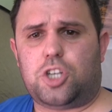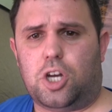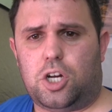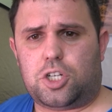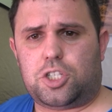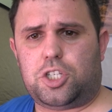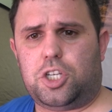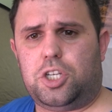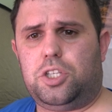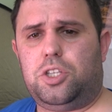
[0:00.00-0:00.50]

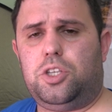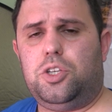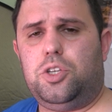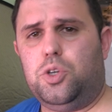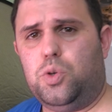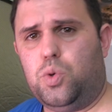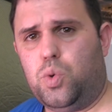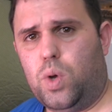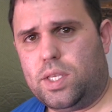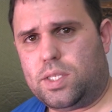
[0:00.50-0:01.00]
Charging
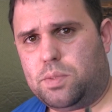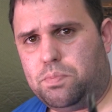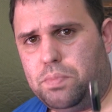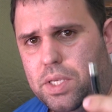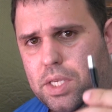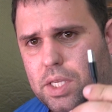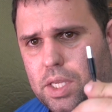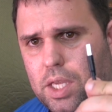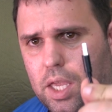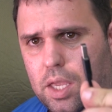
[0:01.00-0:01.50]
U S
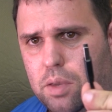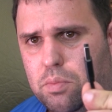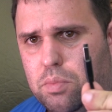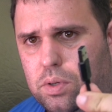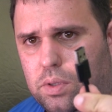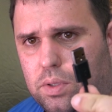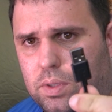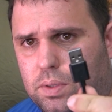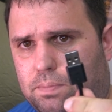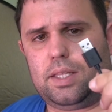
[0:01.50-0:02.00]
B
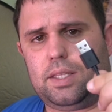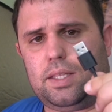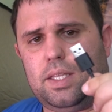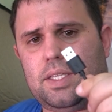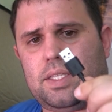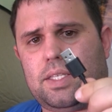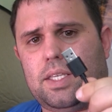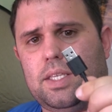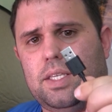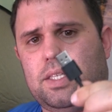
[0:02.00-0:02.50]
cable.
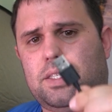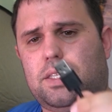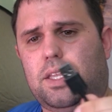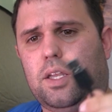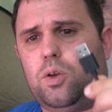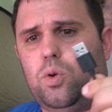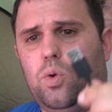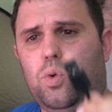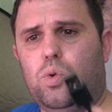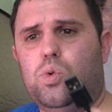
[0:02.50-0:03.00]
This is the
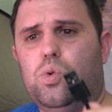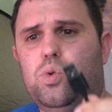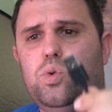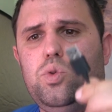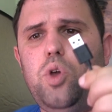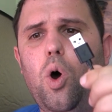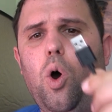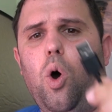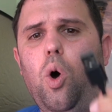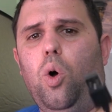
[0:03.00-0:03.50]

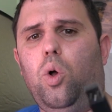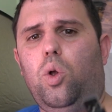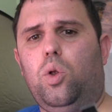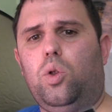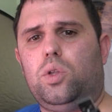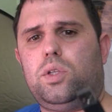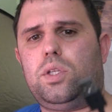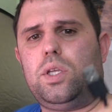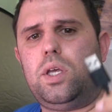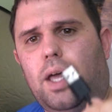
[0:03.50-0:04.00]
good
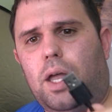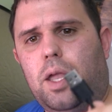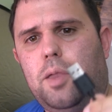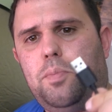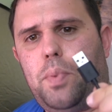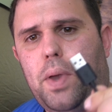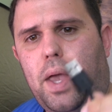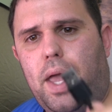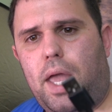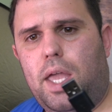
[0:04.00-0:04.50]
old
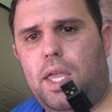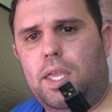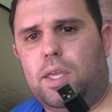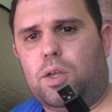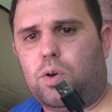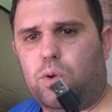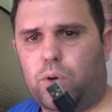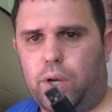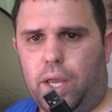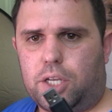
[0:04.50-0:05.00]
Type A
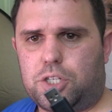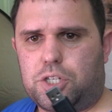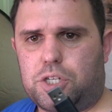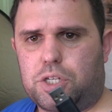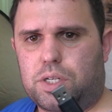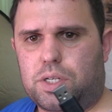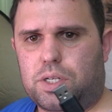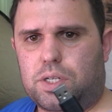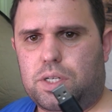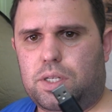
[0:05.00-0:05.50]

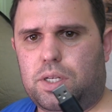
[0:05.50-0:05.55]
connection.